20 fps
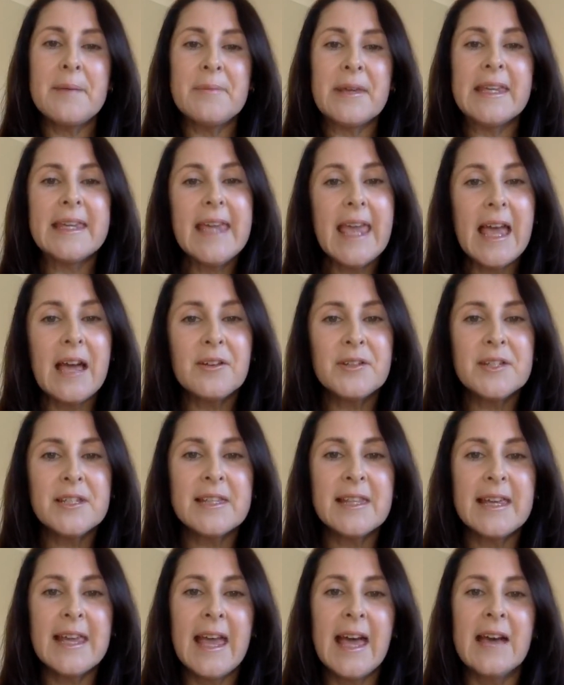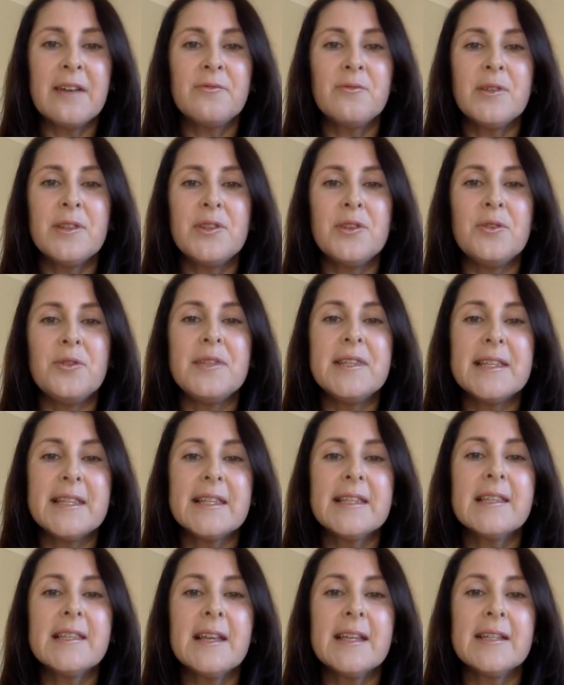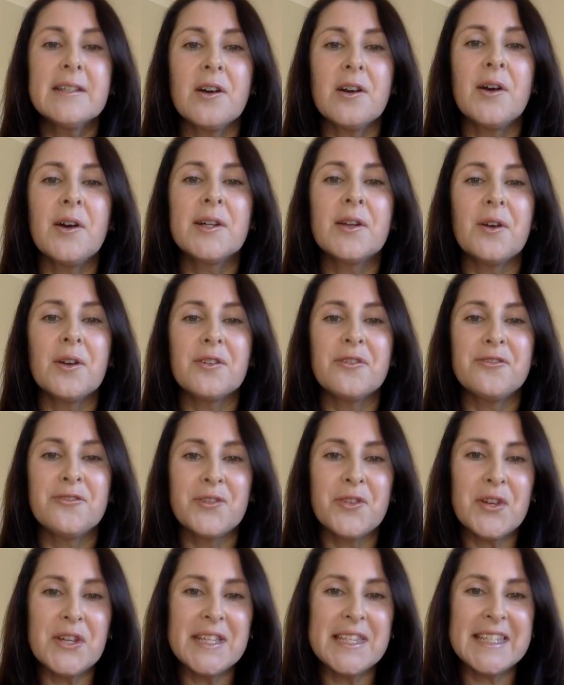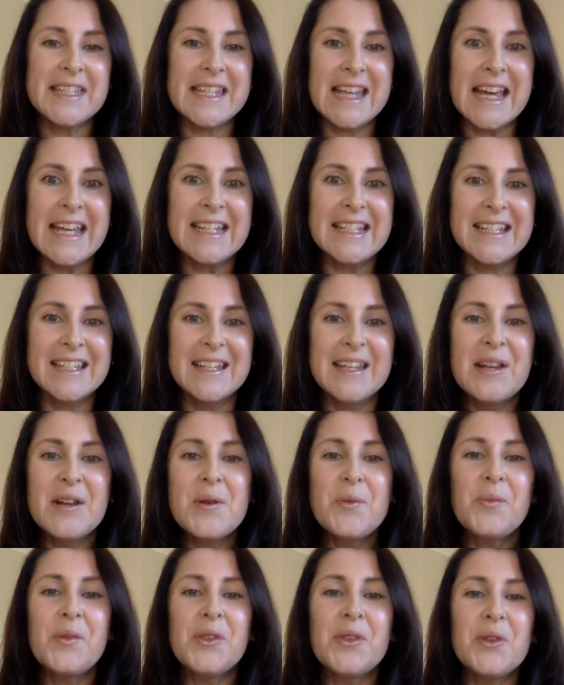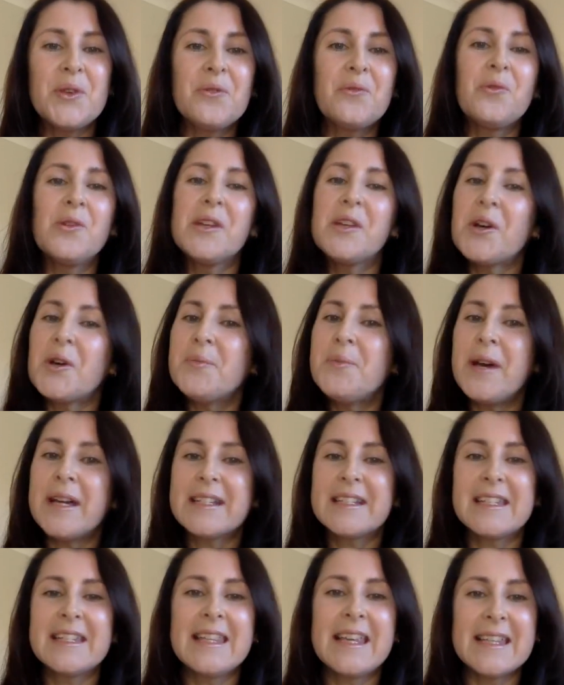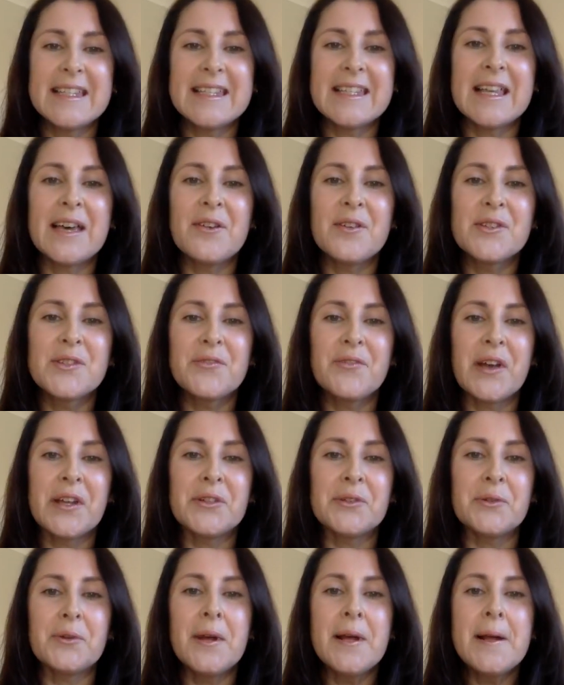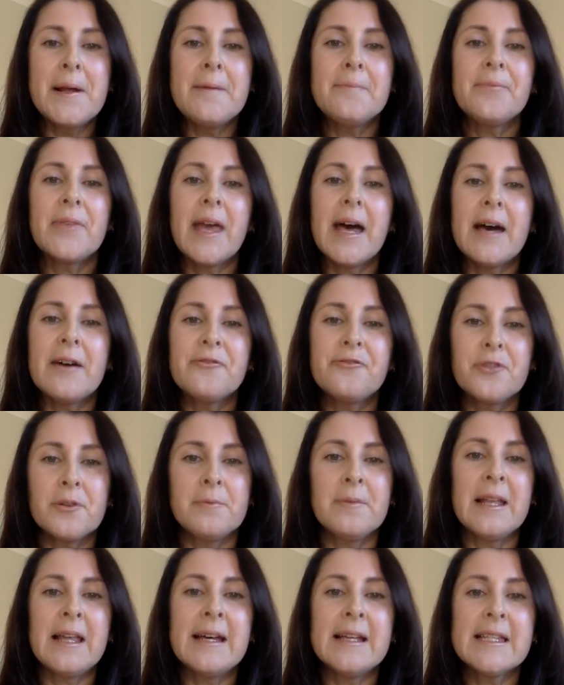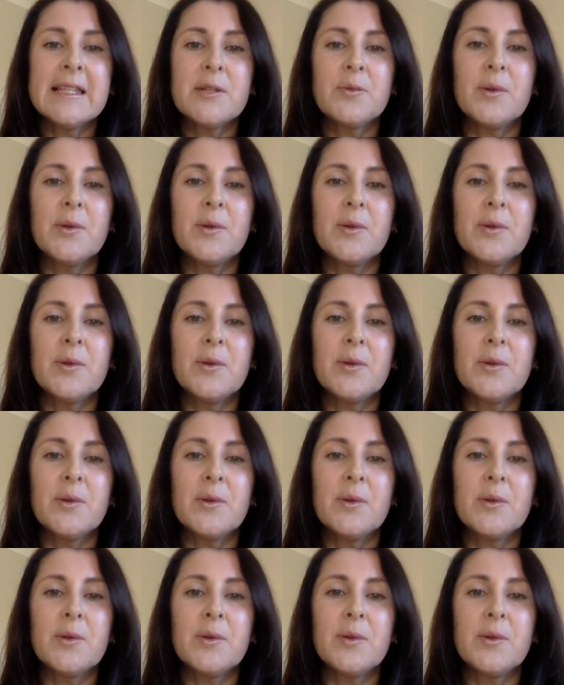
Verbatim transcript: encounter they have with you. This is like going on a first date with you. If we go back to that sales funnel from last